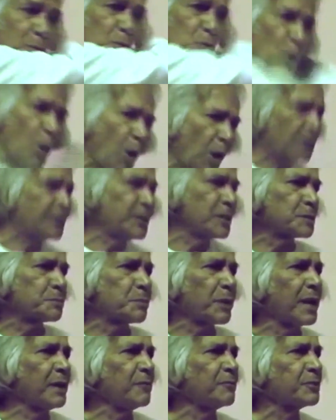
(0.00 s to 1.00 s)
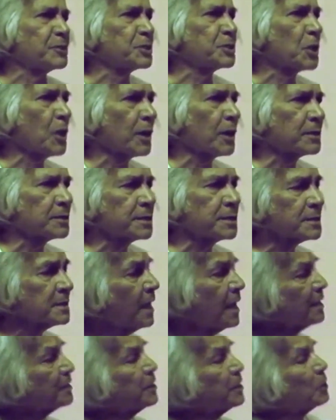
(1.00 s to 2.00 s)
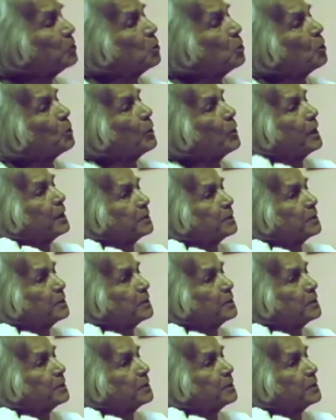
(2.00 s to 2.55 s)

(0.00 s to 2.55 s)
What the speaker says: about all these brain physiologists, they don't know